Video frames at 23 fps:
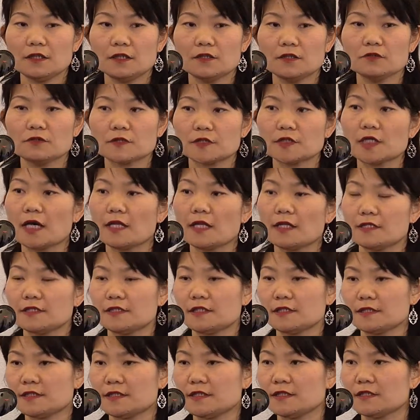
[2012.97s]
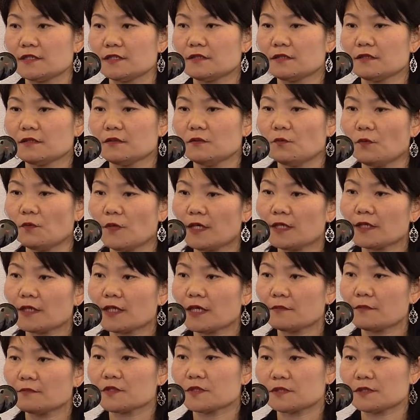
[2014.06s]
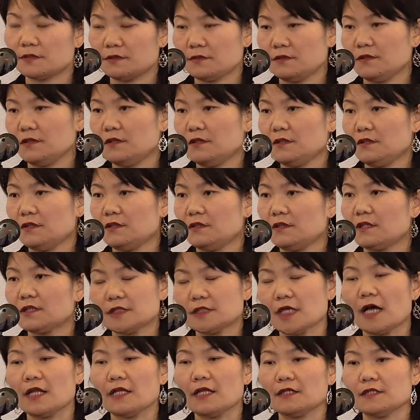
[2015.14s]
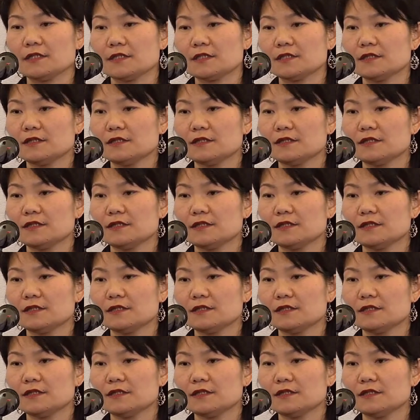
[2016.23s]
your challenge exists, where comes the challenge,